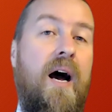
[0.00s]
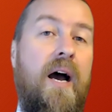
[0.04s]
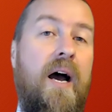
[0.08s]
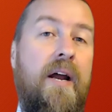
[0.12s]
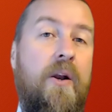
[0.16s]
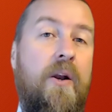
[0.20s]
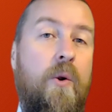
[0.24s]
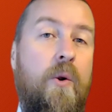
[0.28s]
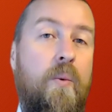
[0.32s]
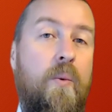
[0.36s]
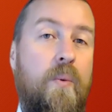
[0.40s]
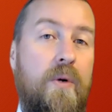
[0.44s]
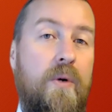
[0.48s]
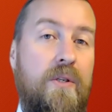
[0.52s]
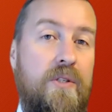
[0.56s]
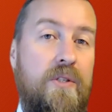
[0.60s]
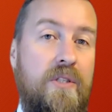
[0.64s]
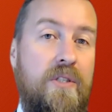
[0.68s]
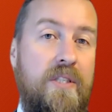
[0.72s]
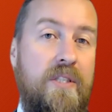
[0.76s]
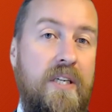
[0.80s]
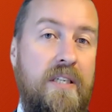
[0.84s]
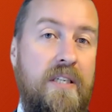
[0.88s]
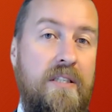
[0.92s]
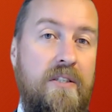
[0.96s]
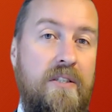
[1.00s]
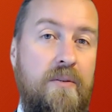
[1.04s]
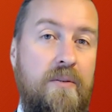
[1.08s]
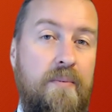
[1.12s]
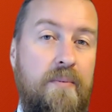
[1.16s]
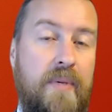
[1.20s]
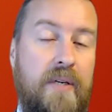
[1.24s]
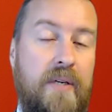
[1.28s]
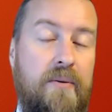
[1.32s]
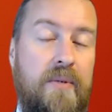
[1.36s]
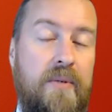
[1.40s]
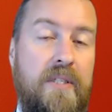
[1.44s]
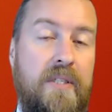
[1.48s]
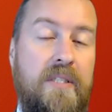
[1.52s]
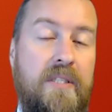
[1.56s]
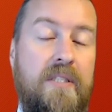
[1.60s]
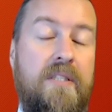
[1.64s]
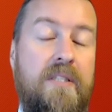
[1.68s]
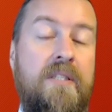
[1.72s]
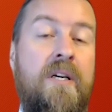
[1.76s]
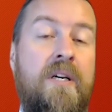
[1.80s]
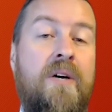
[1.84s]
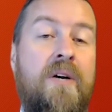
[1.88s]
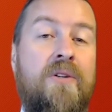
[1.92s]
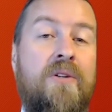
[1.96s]
don't want to take so big
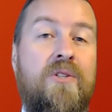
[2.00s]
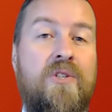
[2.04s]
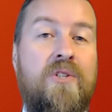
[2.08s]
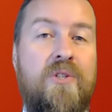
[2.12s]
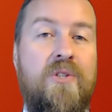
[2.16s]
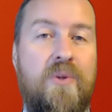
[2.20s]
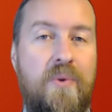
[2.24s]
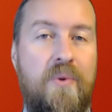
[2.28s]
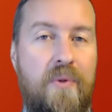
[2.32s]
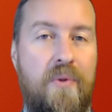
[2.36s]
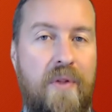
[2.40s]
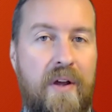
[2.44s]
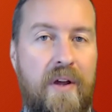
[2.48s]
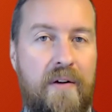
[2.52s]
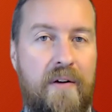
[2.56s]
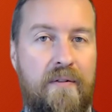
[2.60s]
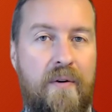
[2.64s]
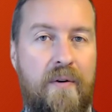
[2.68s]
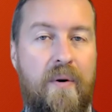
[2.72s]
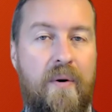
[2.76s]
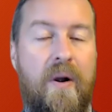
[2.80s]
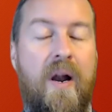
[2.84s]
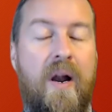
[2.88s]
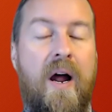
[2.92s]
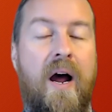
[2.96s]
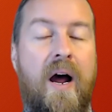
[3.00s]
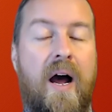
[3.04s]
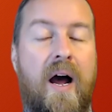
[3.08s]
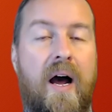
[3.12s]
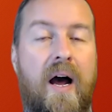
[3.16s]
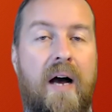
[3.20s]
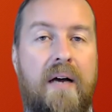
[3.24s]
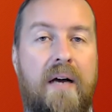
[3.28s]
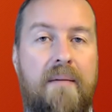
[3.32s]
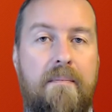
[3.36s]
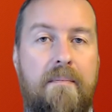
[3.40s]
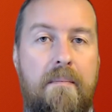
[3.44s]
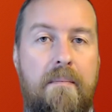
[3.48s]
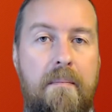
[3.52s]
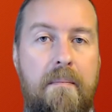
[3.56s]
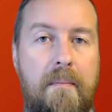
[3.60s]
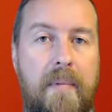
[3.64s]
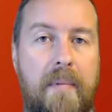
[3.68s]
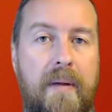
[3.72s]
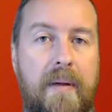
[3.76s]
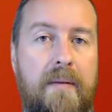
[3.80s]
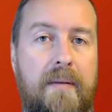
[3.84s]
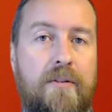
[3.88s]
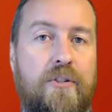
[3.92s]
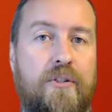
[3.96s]
risks, so therefore I
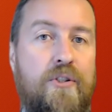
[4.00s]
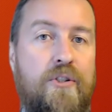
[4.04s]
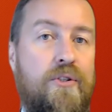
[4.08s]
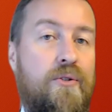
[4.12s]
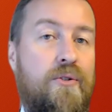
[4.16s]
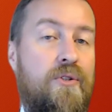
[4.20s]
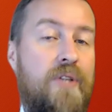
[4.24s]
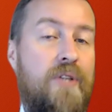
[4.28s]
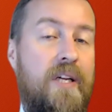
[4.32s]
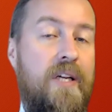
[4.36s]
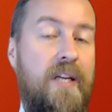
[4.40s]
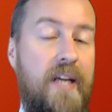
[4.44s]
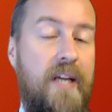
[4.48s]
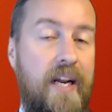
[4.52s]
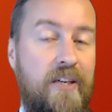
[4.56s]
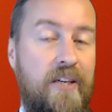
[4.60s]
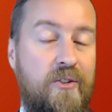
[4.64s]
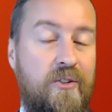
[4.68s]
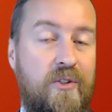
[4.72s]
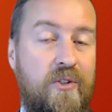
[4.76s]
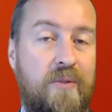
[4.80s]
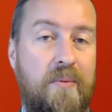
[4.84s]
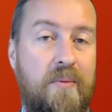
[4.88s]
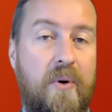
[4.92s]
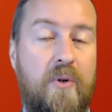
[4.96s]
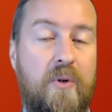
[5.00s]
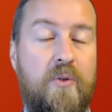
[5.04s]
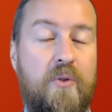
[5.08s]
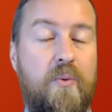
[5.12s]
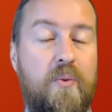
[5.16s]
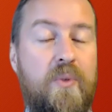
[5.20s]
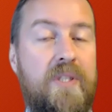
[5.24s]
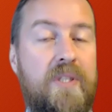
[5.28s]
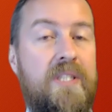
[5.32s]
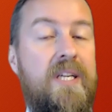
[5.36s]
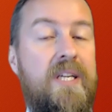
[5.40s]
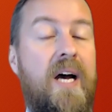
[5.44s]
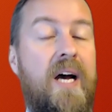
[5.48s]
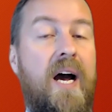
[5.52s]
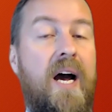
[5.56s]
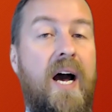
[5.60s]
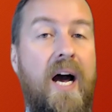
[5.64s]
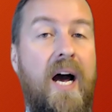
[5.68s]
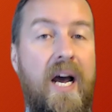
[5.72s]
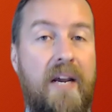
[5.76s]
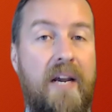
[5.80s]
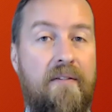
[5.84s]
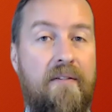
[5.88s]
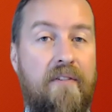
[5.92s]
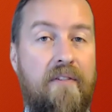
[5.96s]
choose an entry mode with
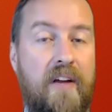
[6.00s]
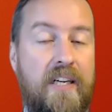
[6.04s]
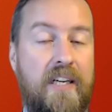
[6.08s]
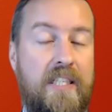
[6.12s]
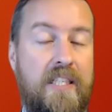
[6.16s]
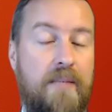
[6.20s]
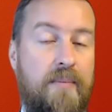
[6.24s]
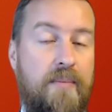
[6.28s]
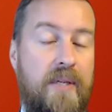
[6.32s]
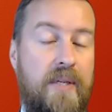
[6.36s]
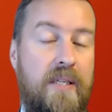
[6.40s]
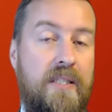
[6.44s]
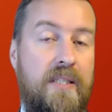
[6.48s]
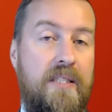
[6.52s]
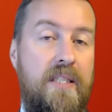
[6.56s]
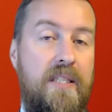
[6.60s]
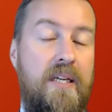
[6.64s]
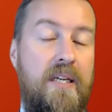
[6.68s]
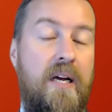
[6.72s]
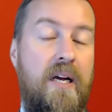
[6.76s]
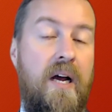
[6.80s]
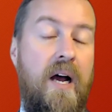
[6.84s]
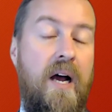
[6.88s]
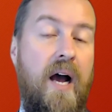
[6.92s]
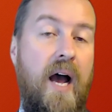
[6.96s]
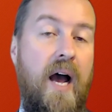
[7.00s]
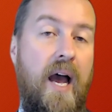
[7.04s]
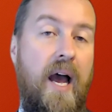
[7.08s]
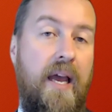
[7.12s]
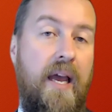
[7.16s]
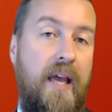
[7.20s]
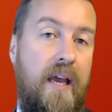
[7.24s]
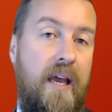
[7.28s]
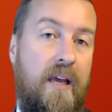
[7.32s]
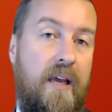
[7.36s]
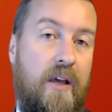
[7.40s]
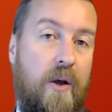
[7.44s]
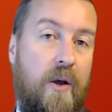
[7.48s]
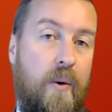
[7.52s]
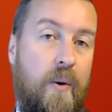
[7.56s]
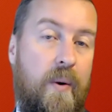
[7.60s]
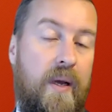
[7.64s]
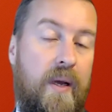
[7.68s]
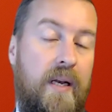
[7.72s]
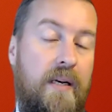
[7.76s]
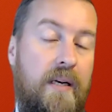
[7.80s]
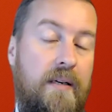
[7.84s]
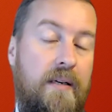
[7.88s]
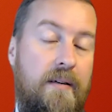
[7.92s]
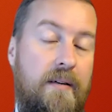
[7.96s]
high flexibility. I can go
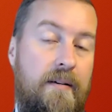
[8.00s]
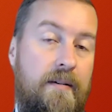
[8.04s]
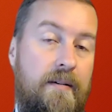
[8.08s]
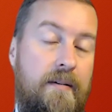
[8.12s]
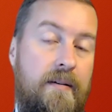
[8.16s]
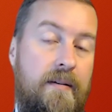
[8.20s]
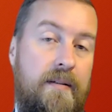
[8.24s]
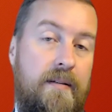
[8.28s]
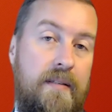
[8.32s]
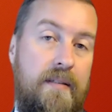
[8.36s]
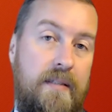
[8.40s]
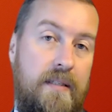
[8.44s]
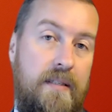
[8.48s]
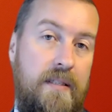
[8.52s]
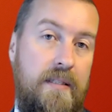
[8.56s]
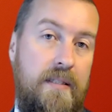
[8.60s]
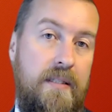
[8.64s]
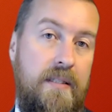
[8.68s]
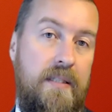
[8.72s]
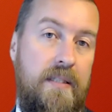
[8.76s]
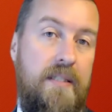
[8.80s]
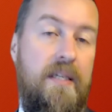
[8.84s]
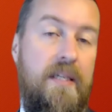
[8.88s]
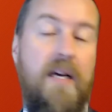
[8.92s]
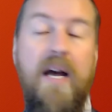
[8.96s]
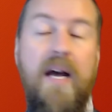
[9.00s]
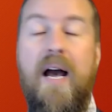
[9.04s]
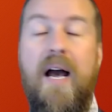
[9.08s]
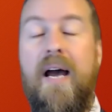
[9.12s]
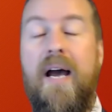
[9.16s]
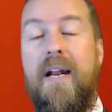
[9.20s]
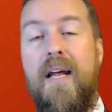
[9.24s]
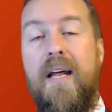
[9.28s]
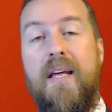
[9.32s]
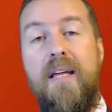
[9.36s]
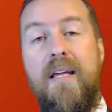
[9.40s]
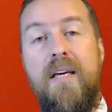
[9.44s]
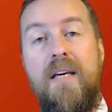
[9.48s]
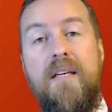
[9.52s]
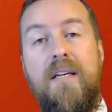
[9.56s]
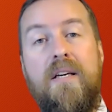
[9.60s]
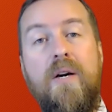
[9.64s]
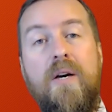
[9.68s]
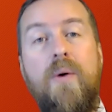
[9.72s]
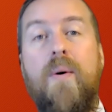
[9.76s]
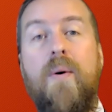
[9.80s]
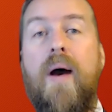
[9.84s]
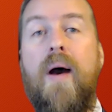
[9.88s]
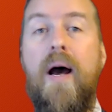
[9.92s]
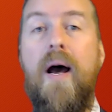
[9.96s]
in easily and I can
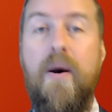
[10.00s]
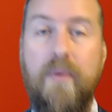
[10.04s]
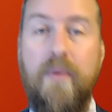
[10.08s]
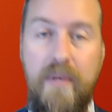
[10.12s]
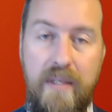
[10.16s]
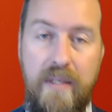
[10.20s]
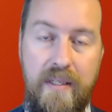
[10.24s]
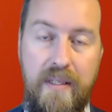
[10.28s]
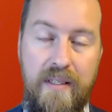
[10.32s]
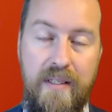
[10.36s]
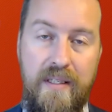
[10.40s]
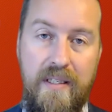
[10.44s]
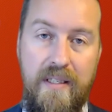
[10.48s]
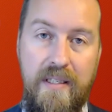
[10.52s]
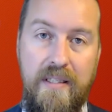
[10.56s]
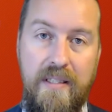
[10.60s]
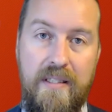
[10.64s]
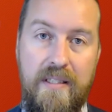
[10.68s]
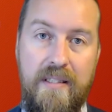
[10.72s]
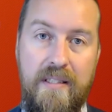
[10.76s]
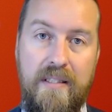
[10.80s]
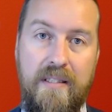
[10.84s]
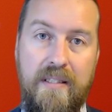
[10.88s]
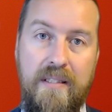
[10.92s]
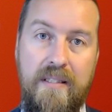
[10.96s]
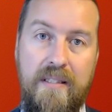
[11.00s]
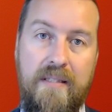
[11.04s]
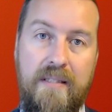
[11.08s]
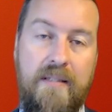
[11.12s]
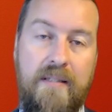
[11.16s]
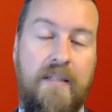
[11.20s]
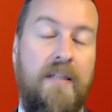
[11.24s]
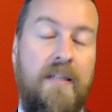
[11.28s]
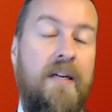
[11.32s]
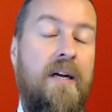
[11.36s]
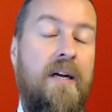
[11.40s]
go out easily,